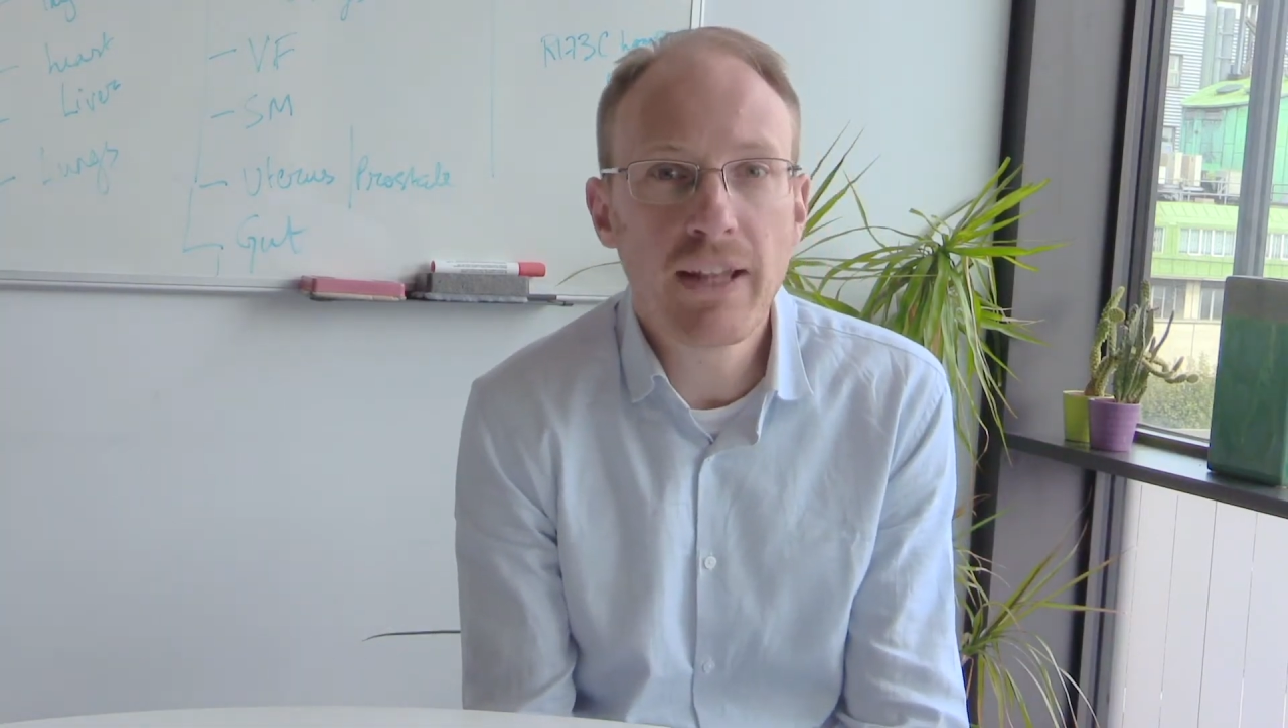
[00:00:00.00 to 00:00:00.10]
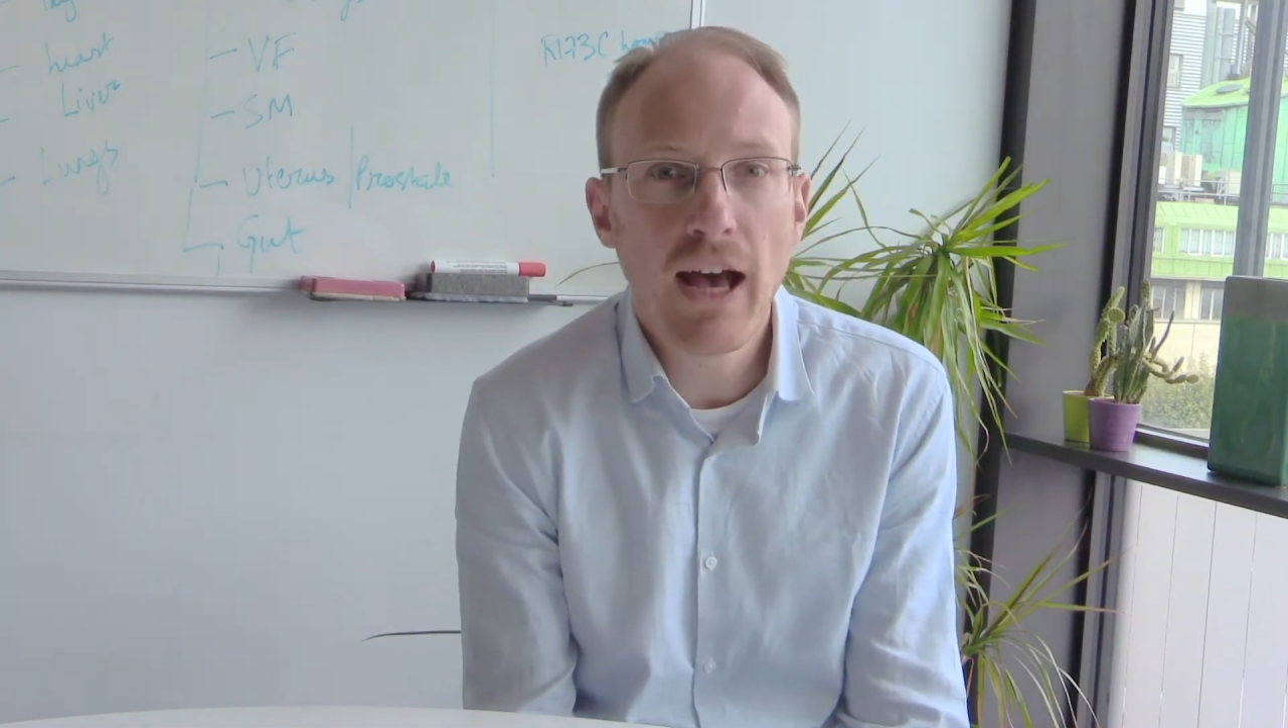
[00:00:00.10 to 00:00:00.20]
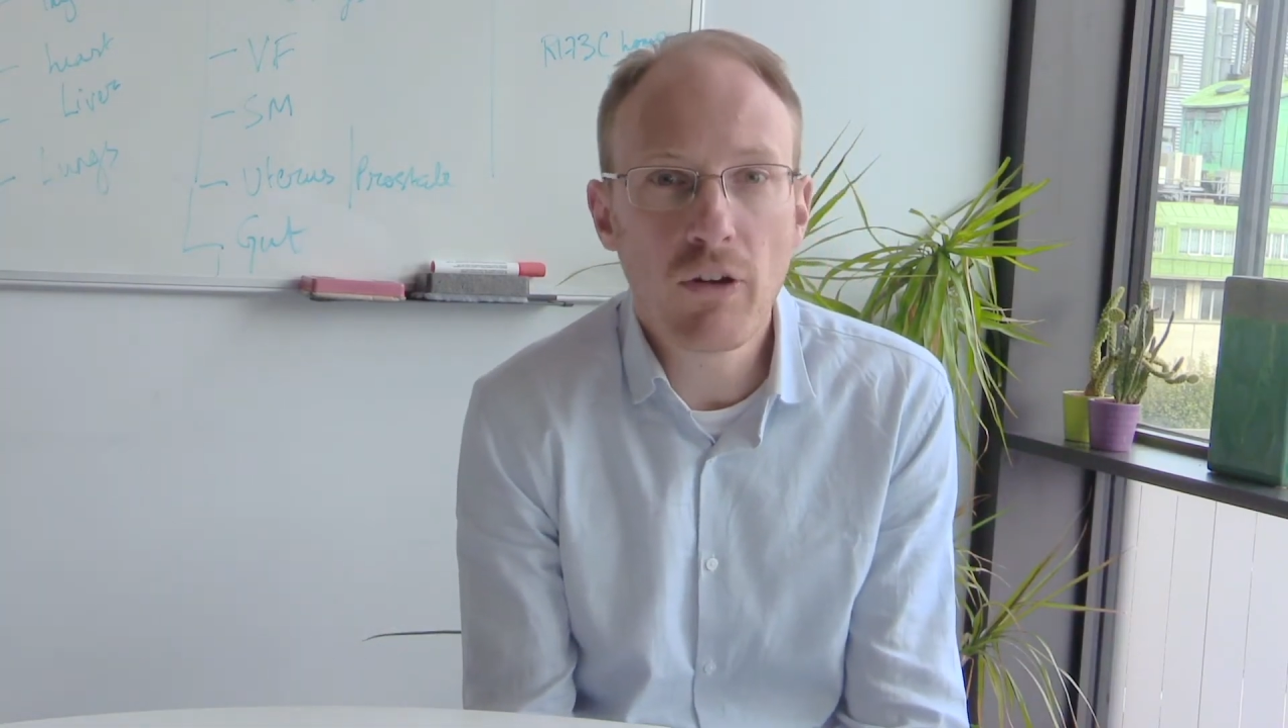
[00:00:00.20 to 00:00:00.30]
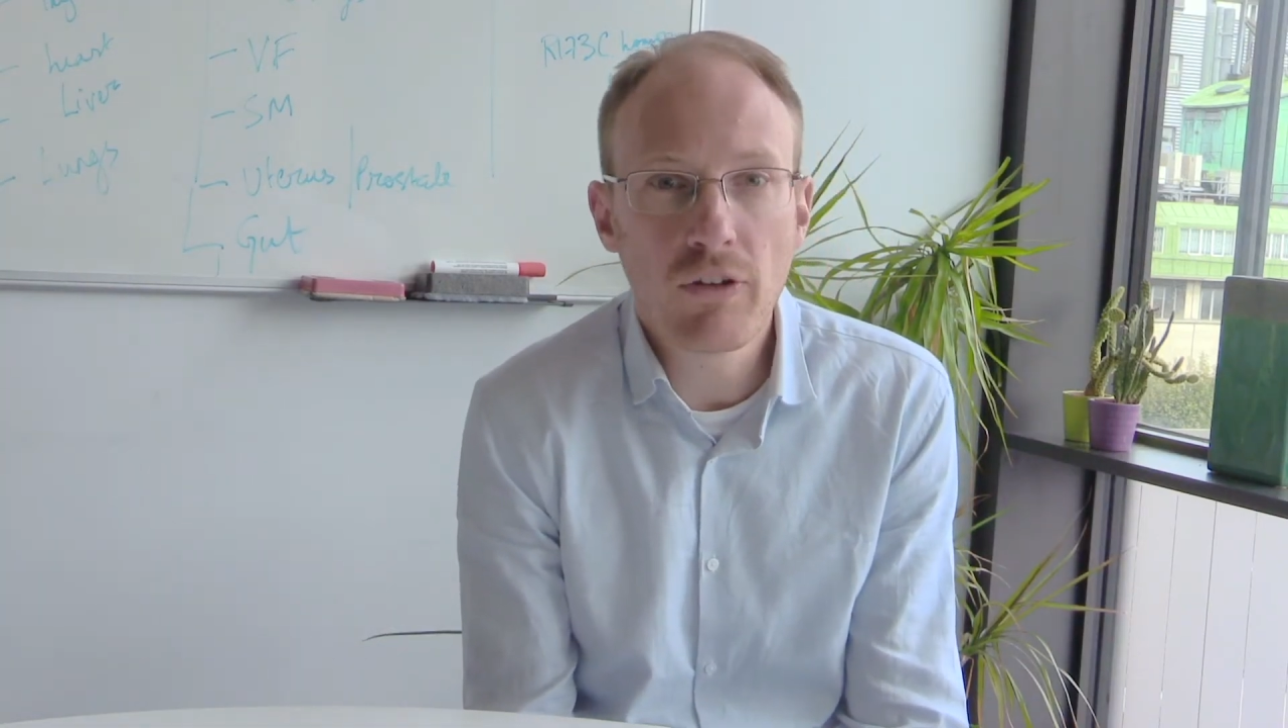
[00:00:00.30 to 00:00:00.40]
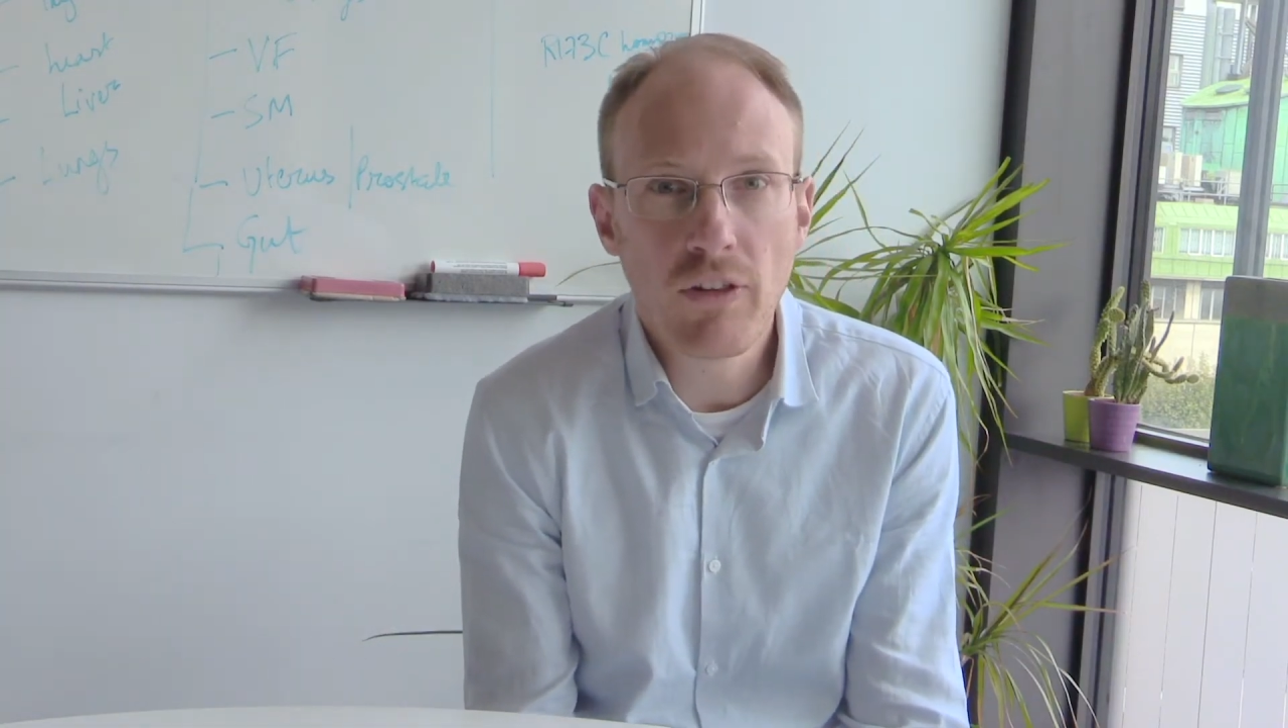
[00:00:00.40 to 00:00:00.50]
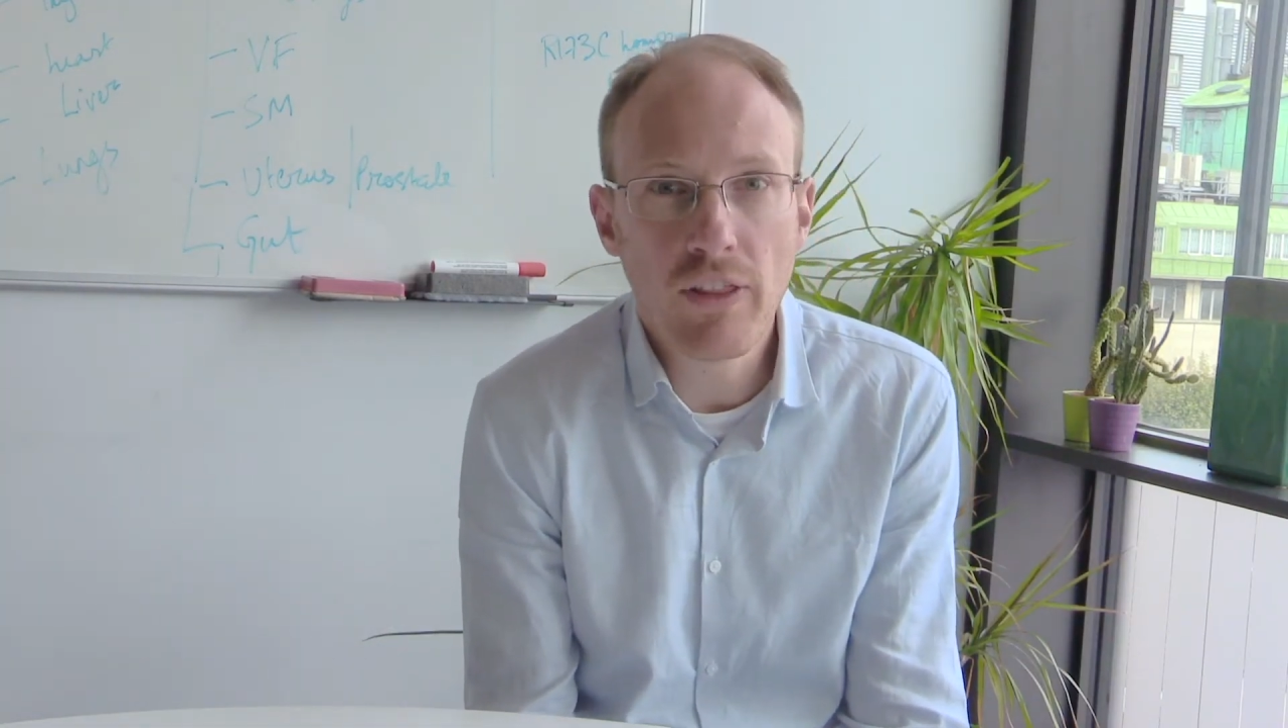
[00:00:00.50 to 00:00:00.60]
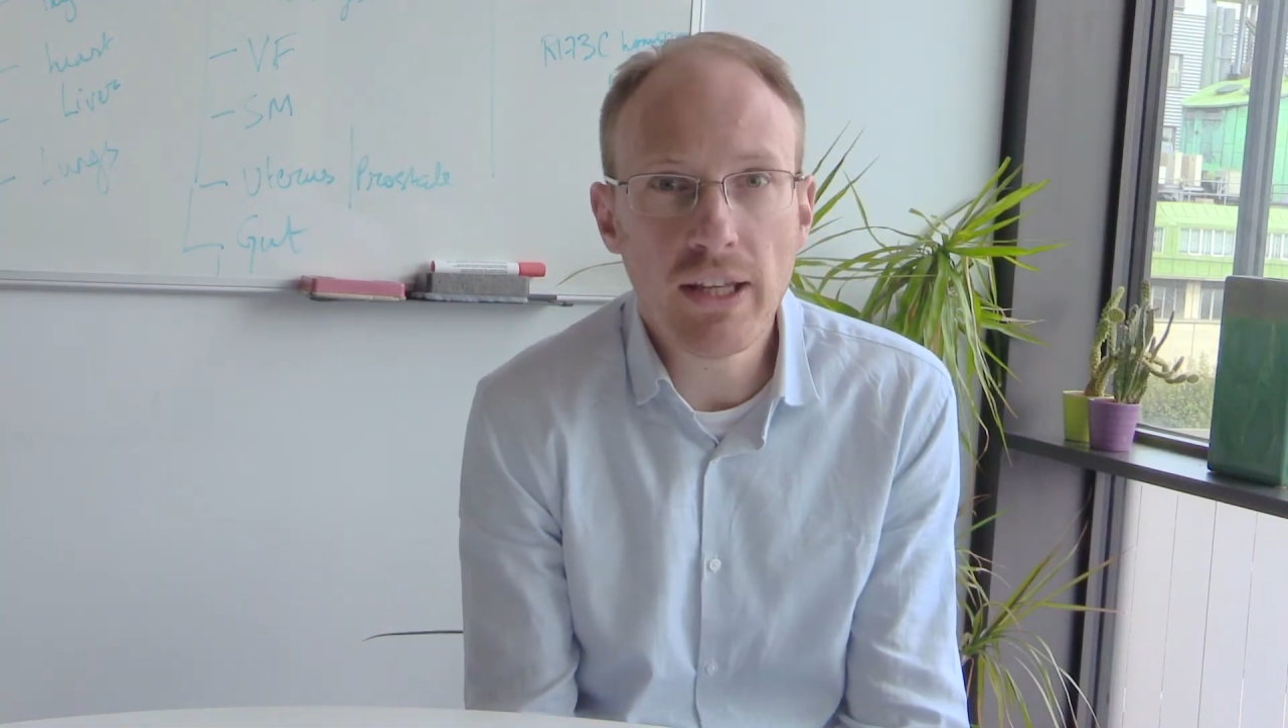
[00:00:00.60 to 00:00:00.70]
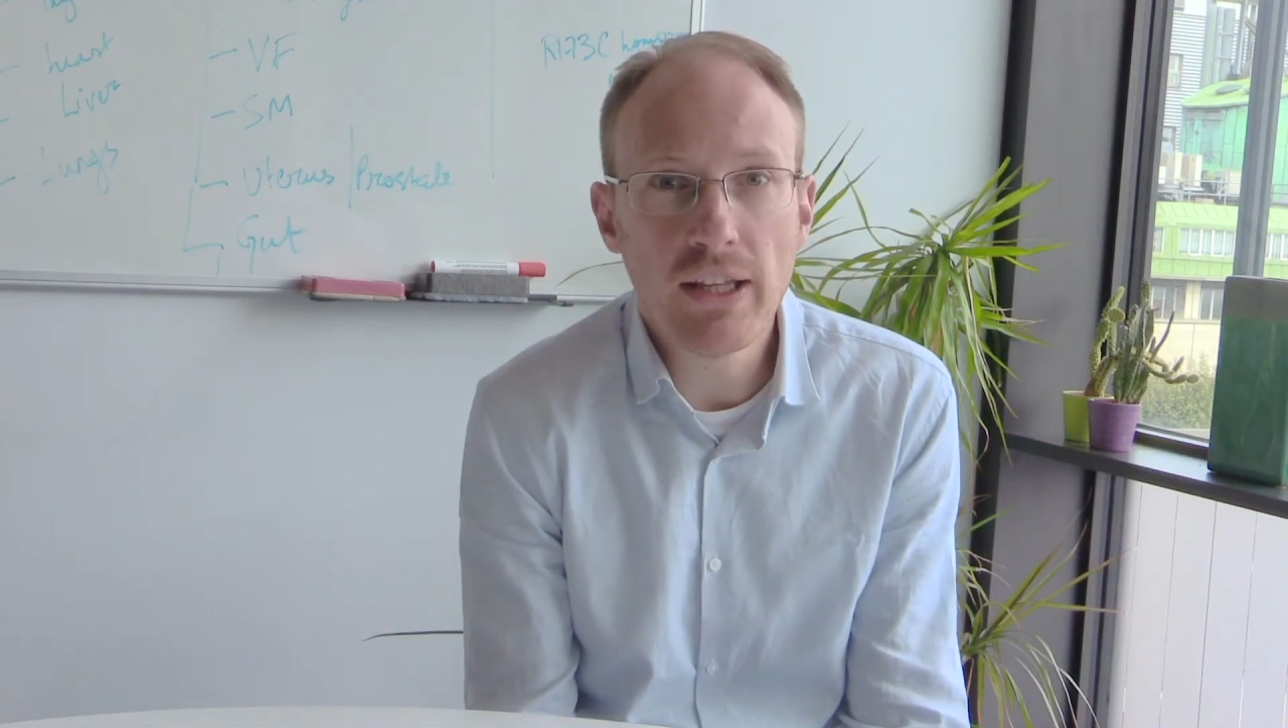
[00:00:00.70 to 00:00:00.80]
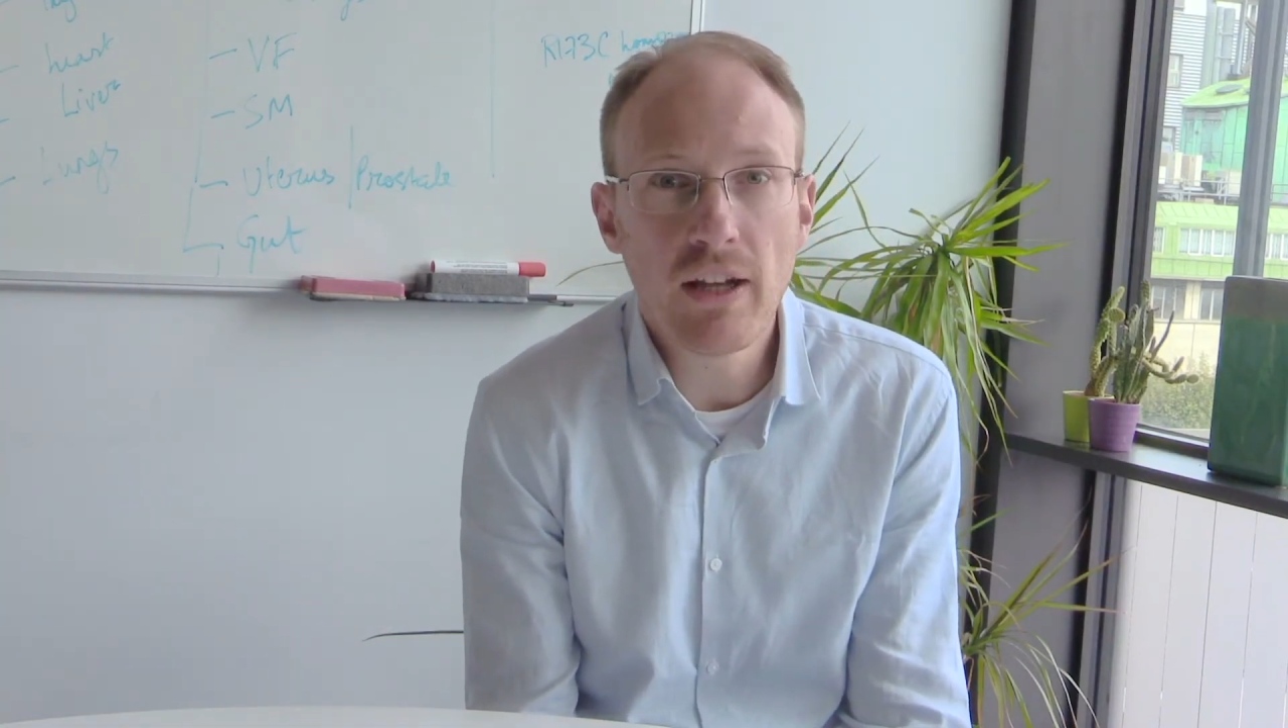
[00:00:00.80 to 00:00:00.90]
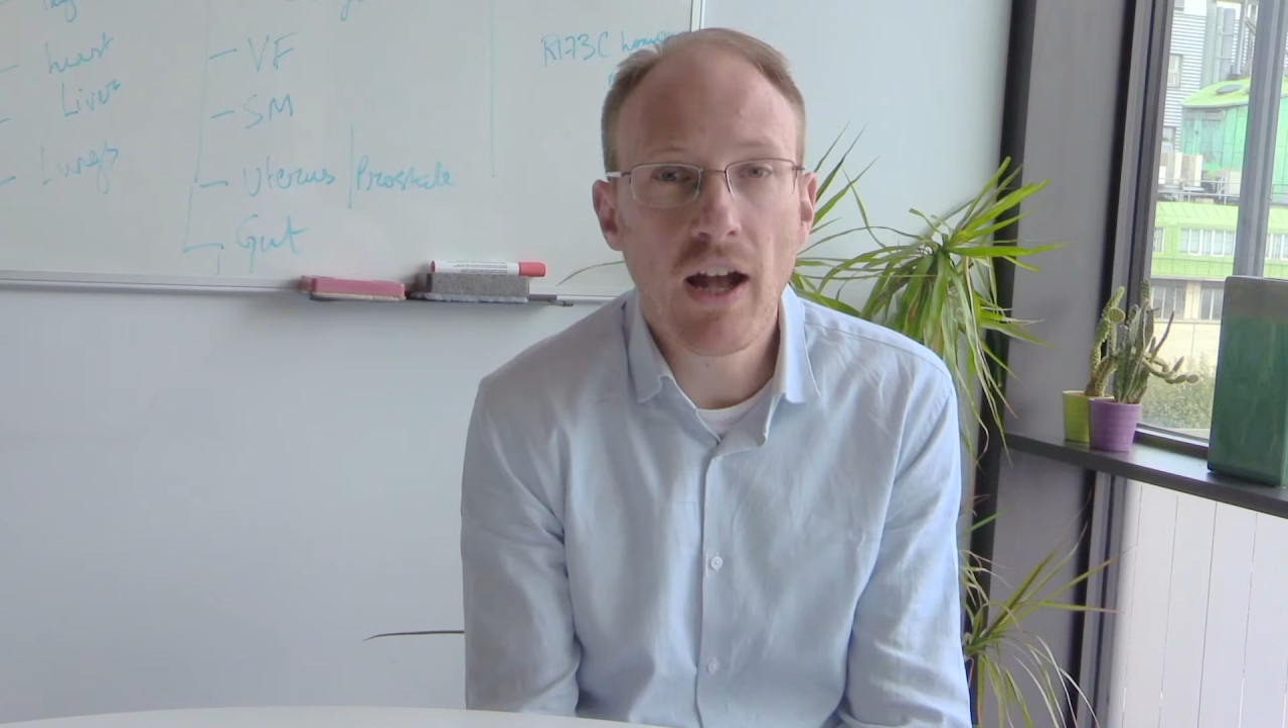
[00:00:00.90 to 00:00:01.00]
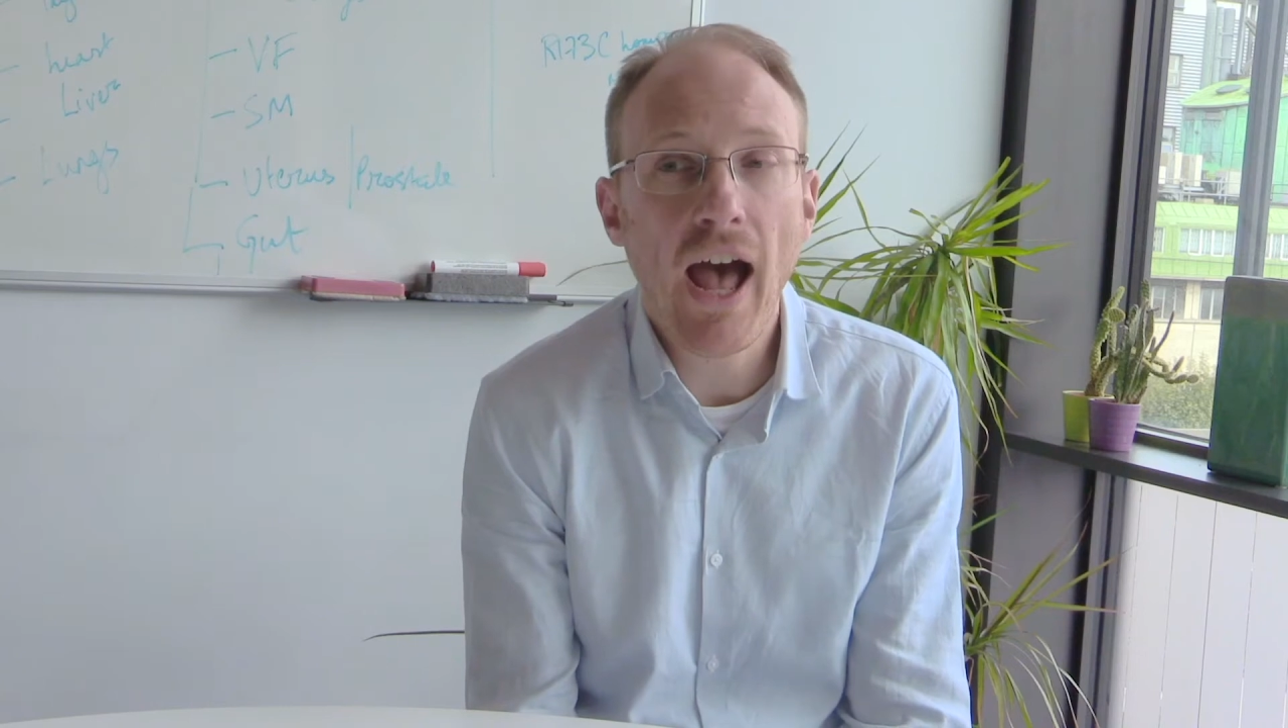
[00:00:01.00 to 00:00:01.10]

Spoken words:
down the